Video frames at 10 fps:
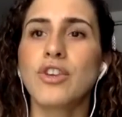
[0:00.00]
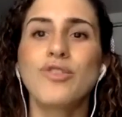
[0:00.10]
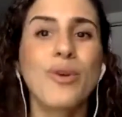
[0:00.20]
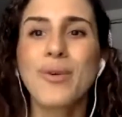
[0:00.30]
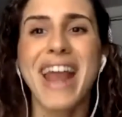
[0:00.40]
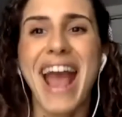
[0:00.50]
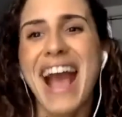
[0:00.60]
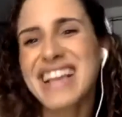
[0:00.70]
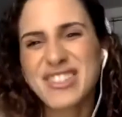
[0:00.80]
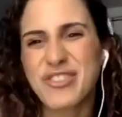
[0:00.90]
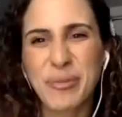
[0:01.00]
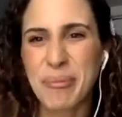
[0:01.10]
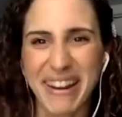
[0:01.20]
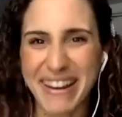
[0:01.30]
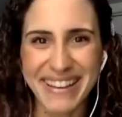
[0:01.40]
you don't want to ask for
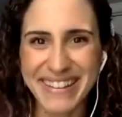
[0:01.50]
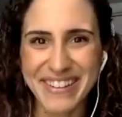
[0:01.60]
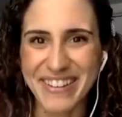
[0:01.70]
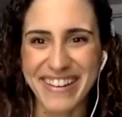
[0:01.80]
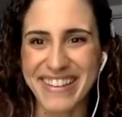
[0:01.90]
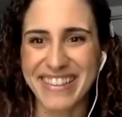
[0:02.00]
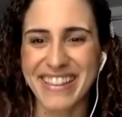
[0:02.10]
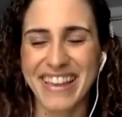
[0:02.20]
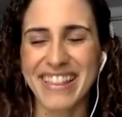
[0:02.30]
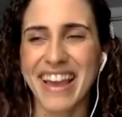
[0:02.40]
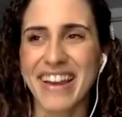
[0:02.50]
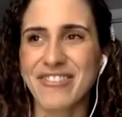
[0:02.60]
money or anything like that.